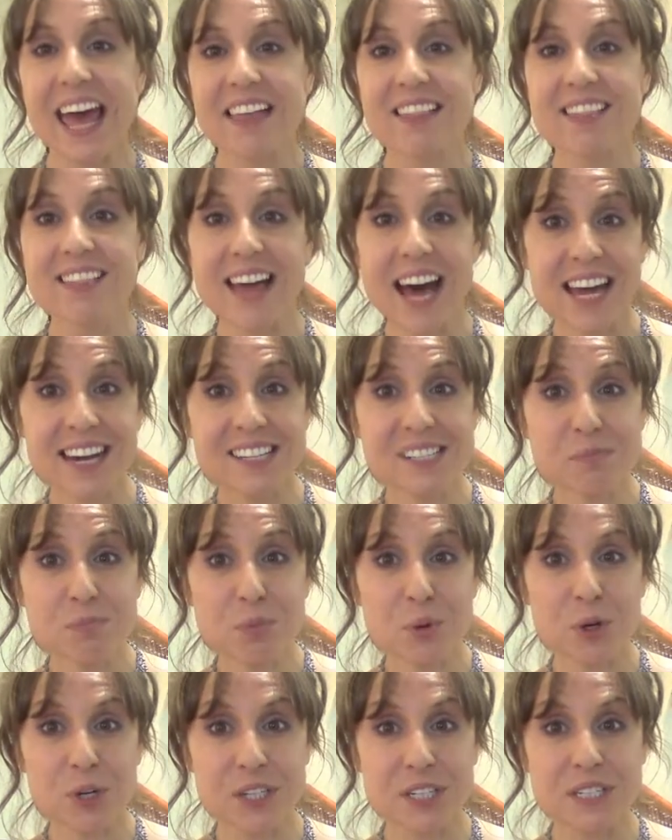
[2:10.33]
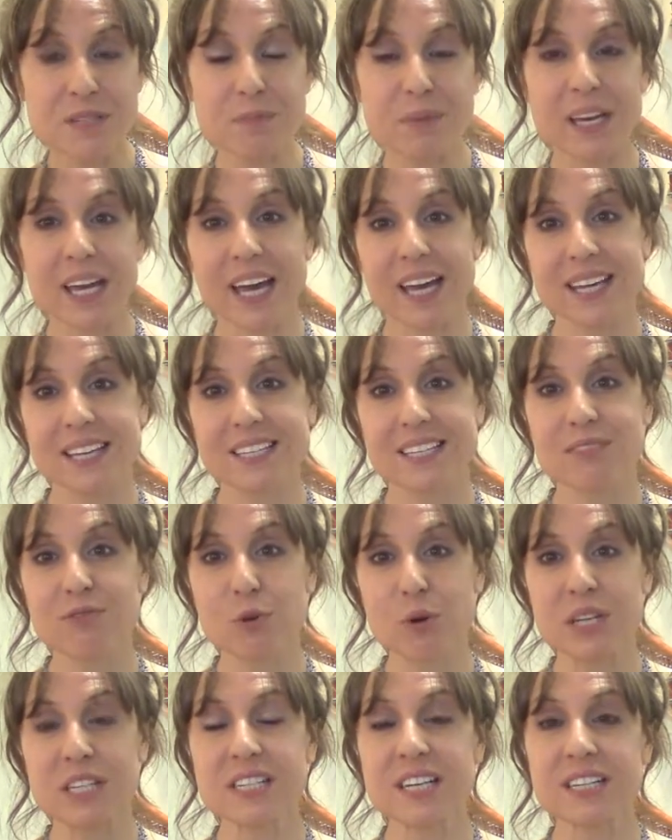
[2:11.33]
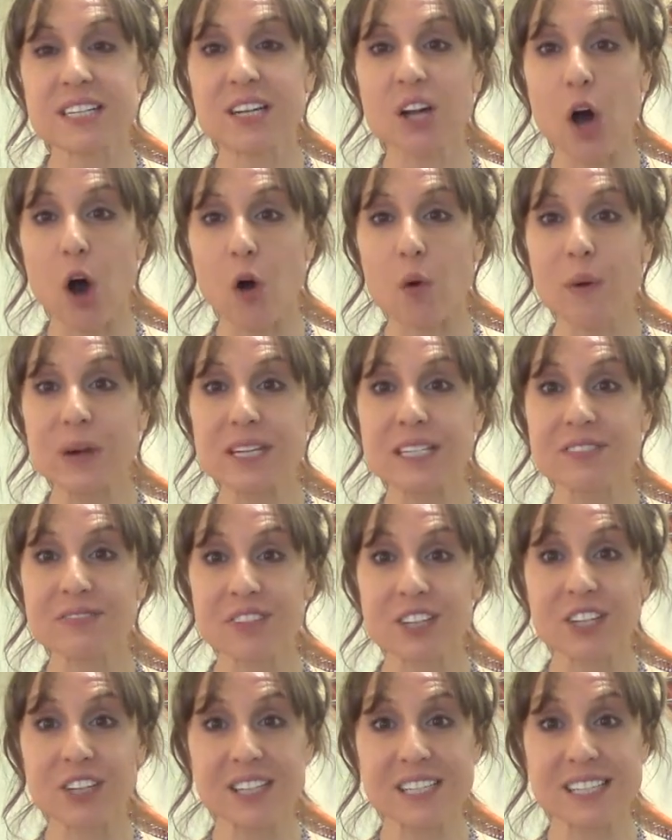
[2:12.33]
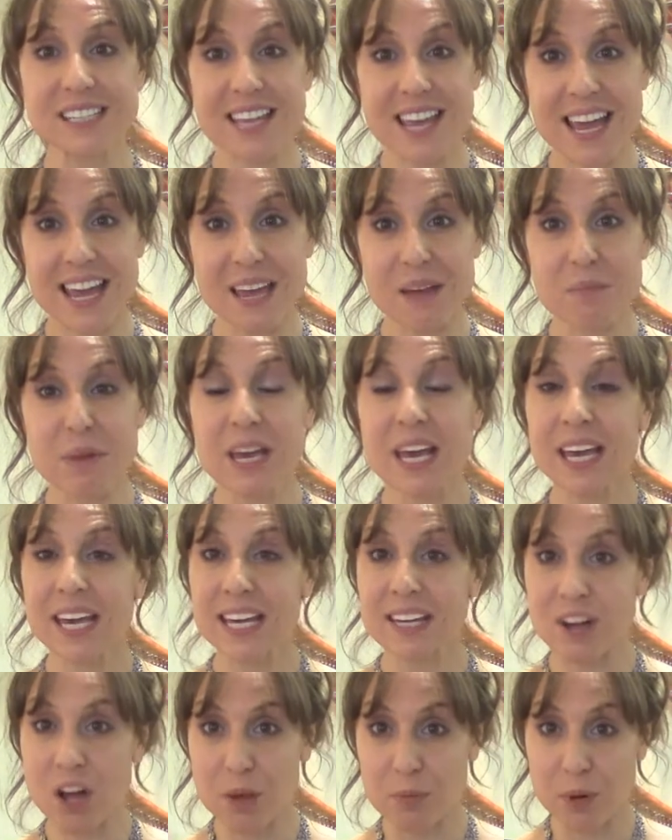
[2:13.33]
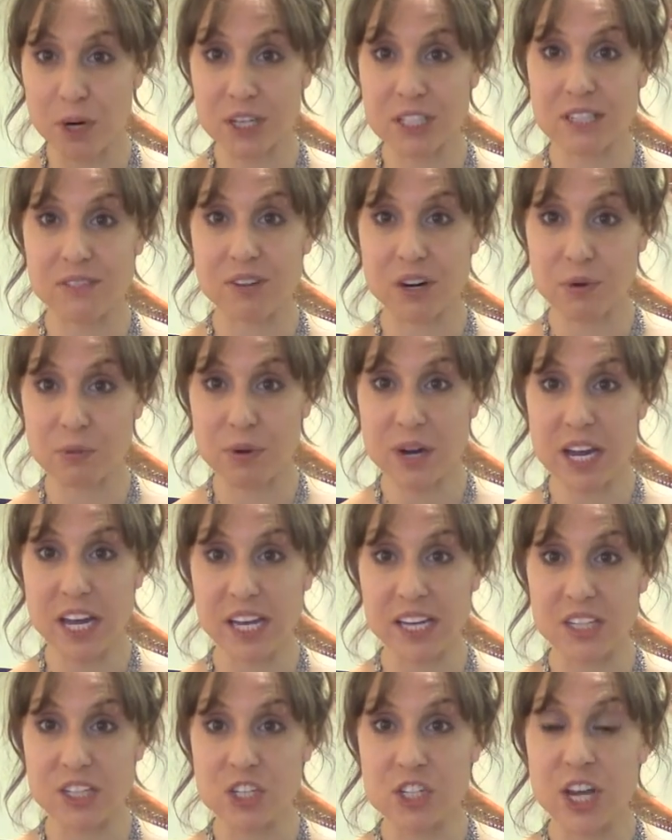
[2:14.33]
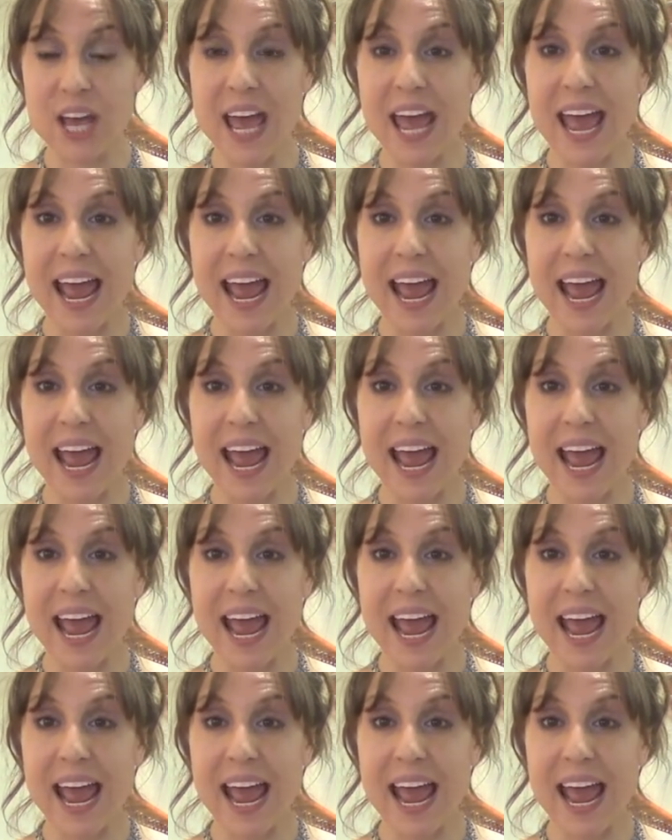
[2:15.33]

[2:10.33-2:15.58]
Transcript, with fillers: That is important because the voice doesn't always feel the same in all parts of our range.